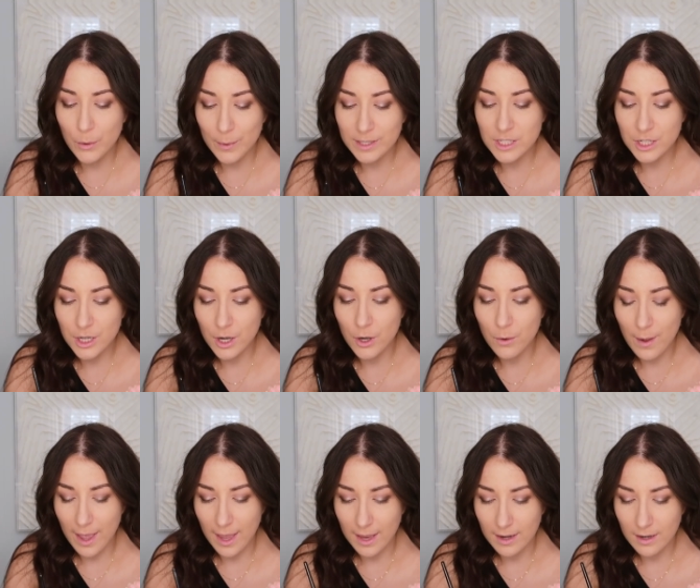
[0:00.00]
going to go
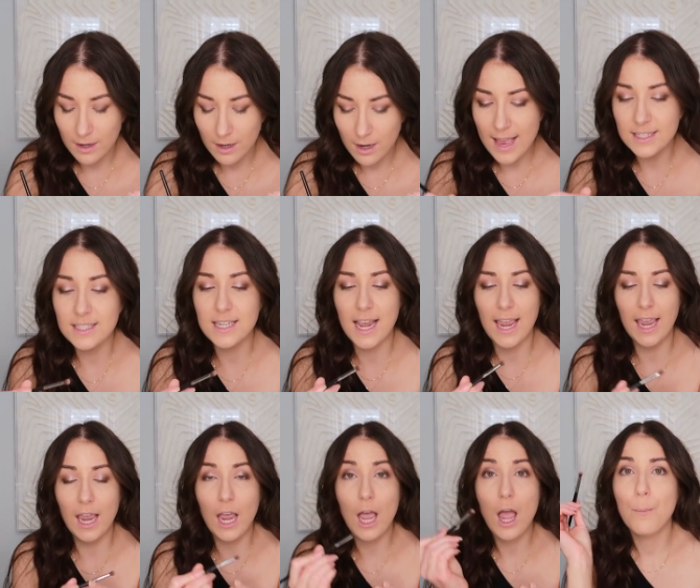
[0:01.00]
in and
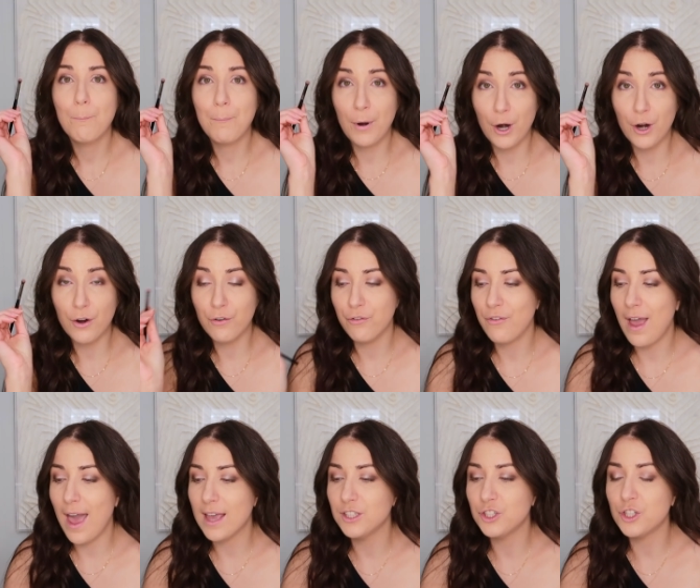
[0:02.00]
take Perf
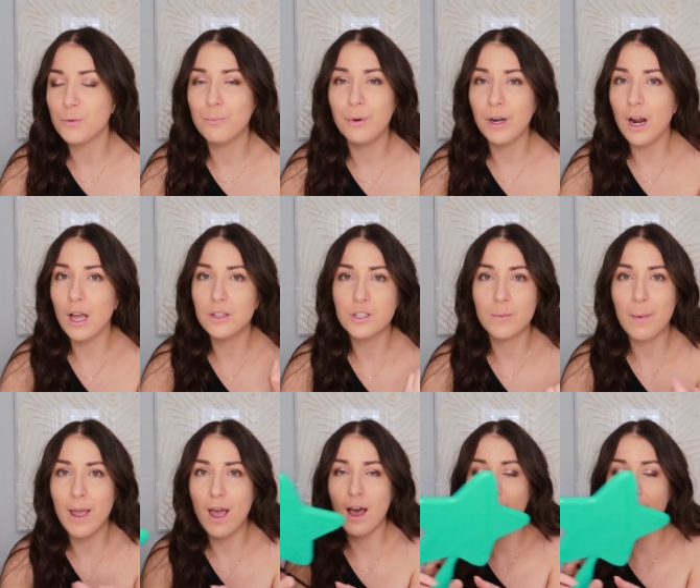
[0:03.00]
and just put it under my